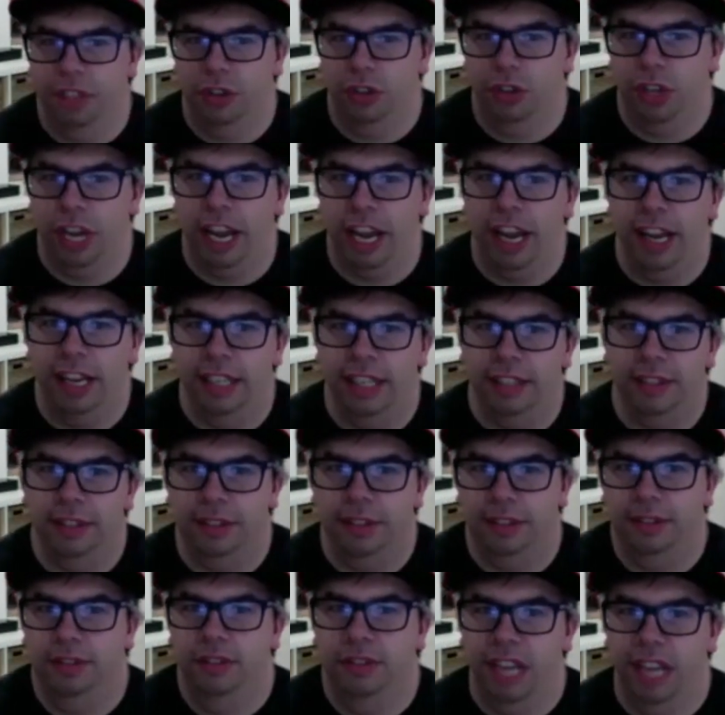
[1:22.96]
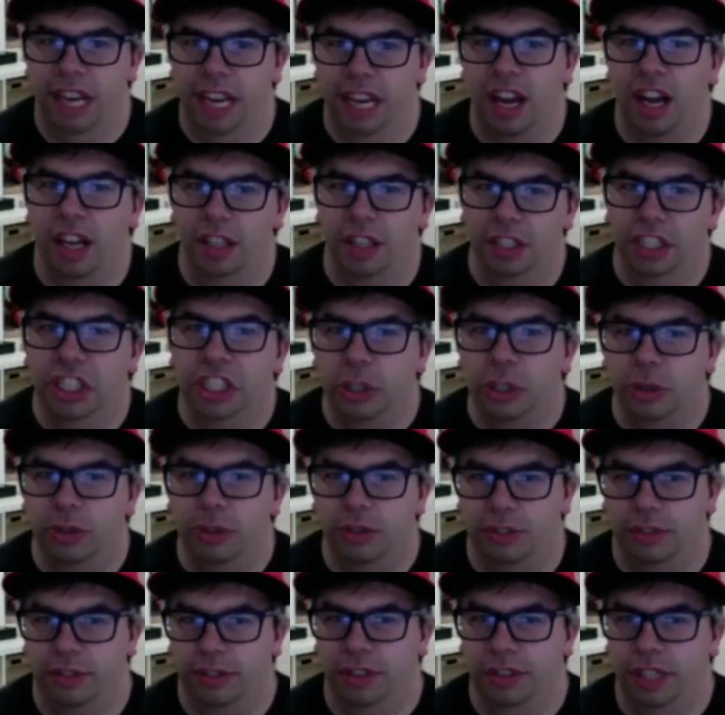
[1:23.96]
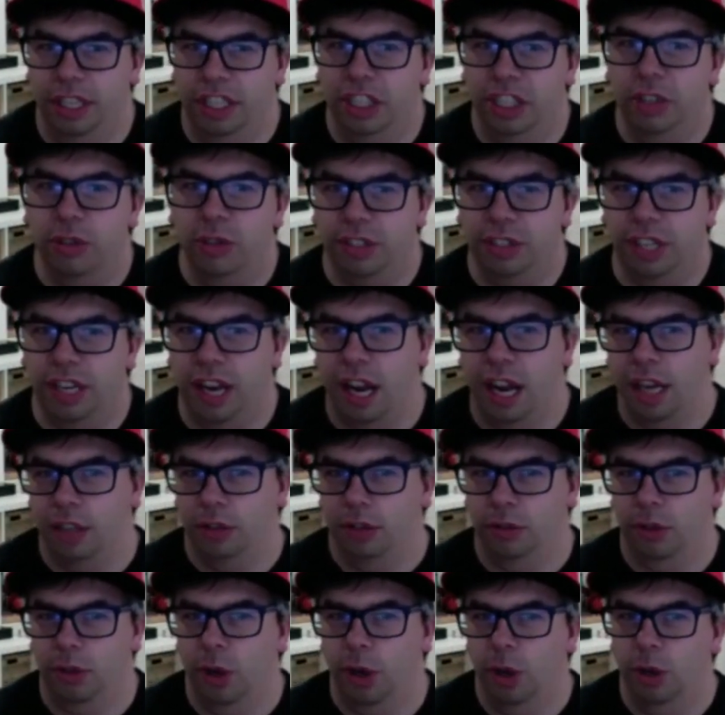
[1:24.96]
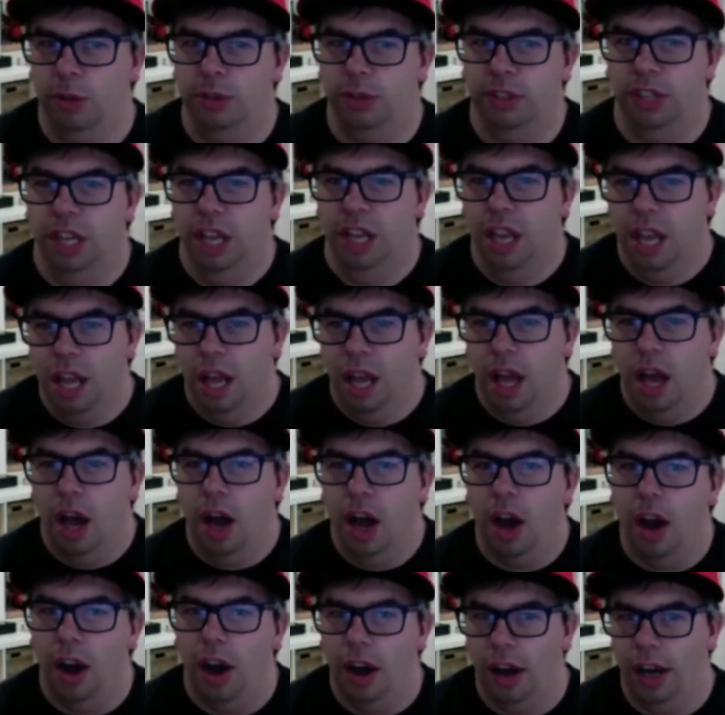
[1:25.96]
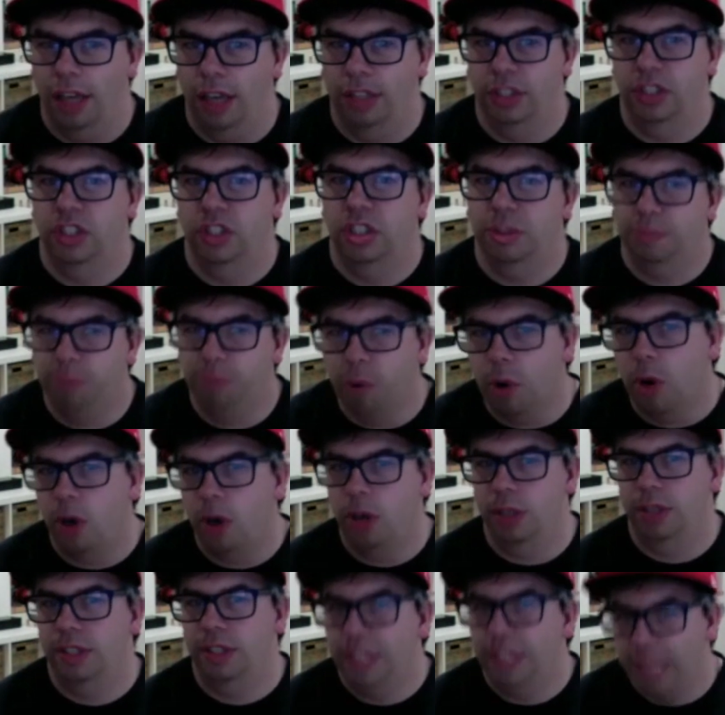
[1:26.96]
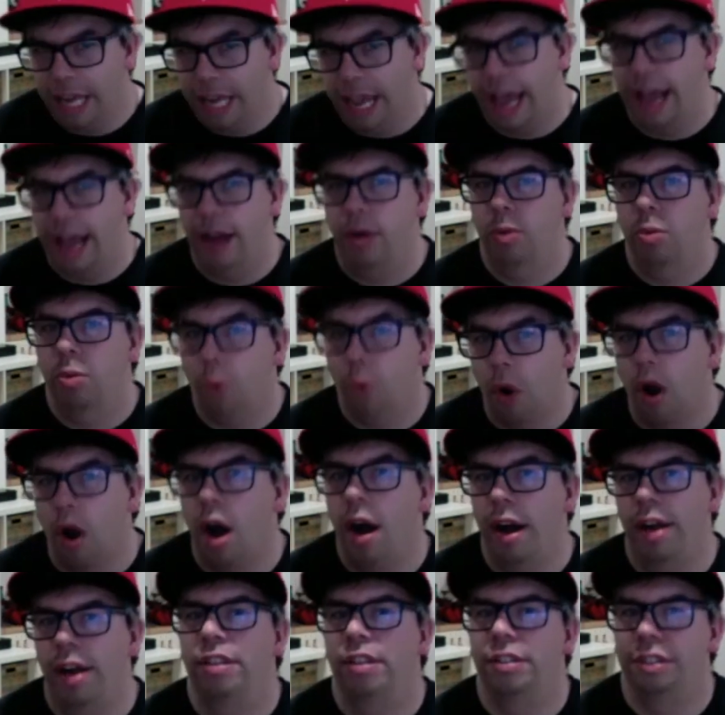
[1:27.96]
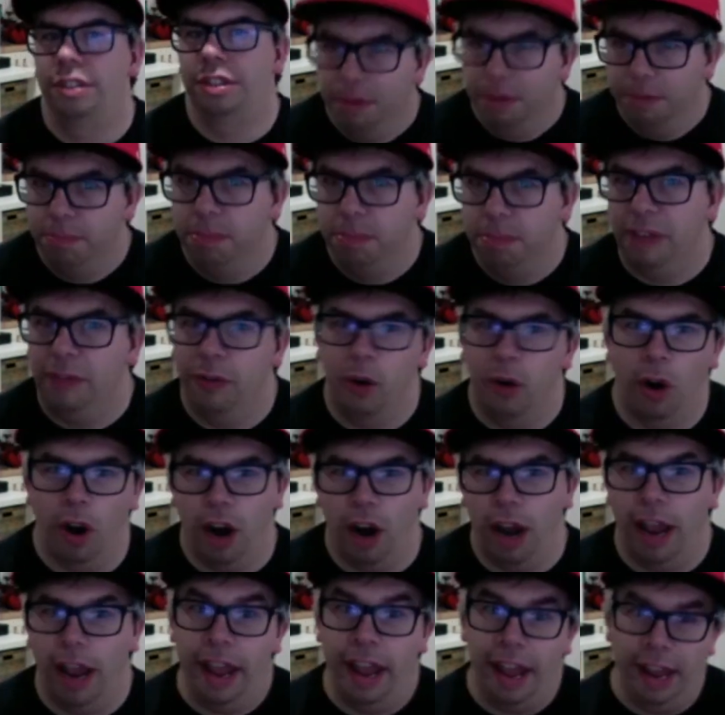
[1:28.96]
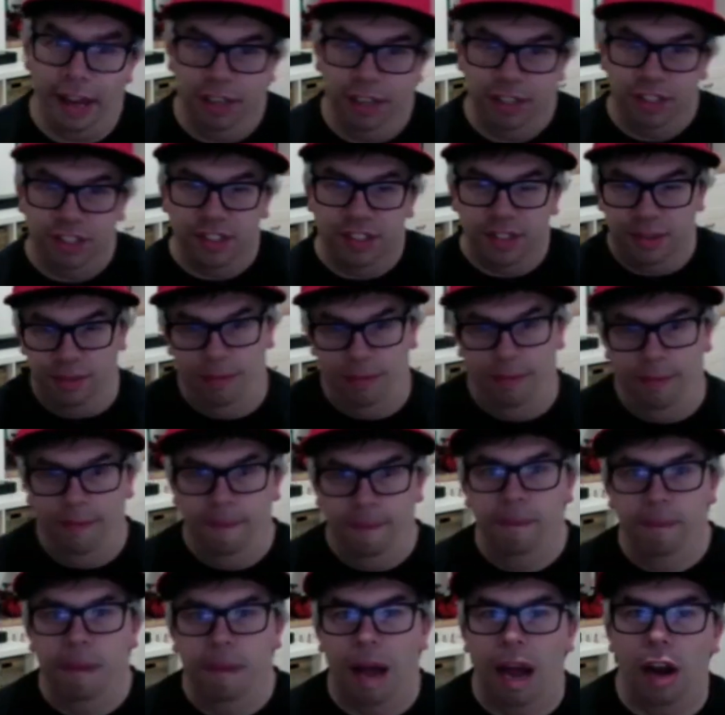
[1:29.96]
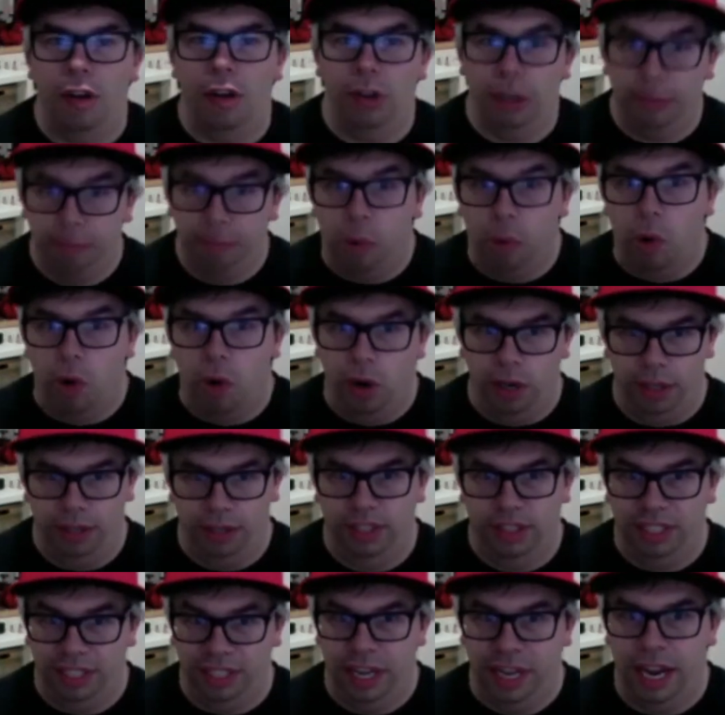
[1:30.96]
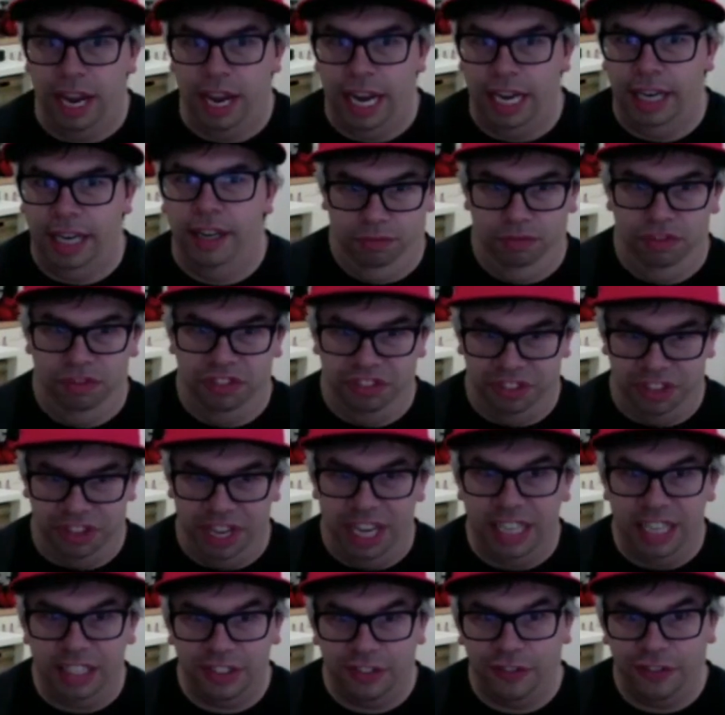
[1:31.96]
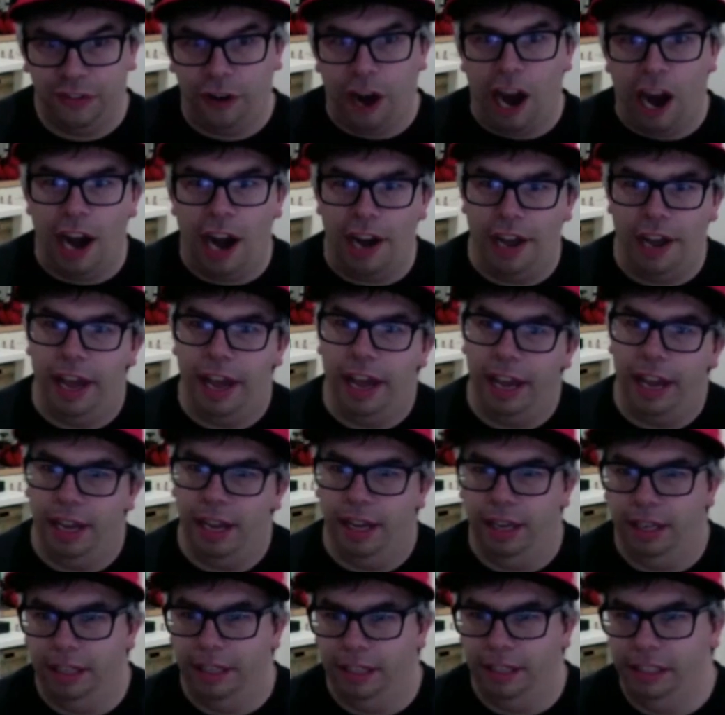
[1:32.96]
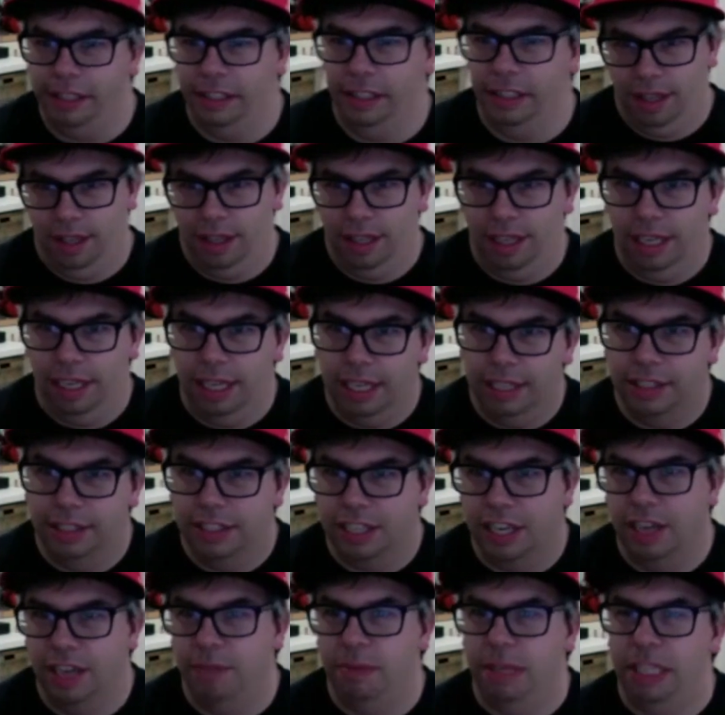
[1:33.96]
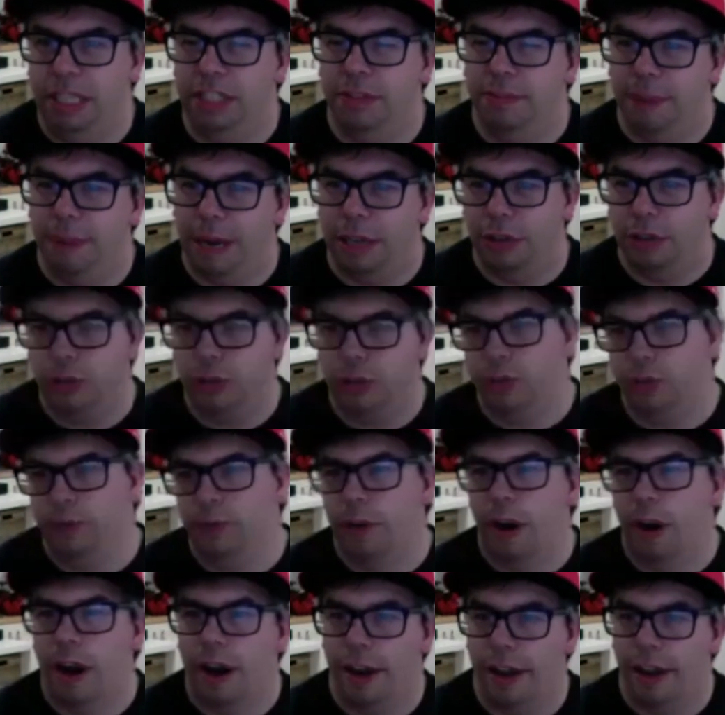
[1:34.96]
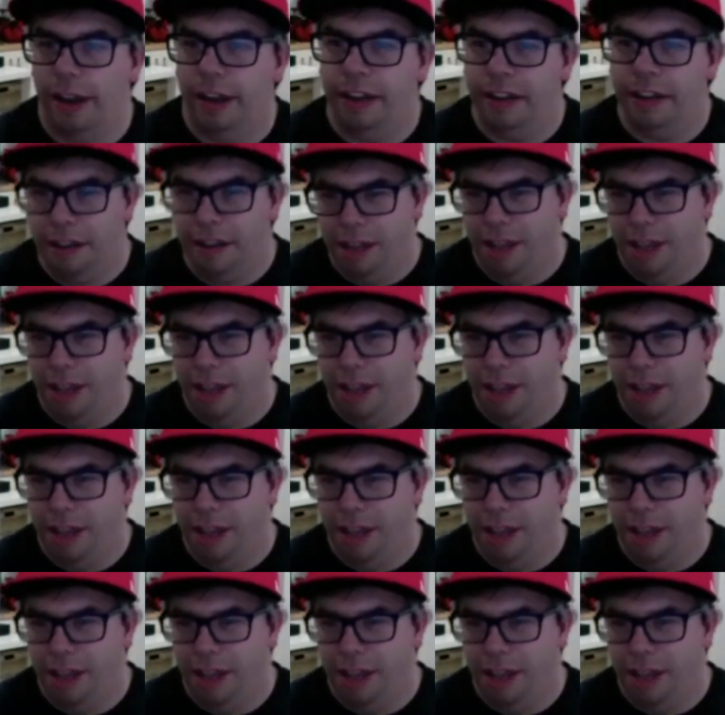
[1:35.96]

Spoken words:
Jays take on the Houston Astros on Sportsnet One. Before I end my report today, this Friday is going to be a special Friday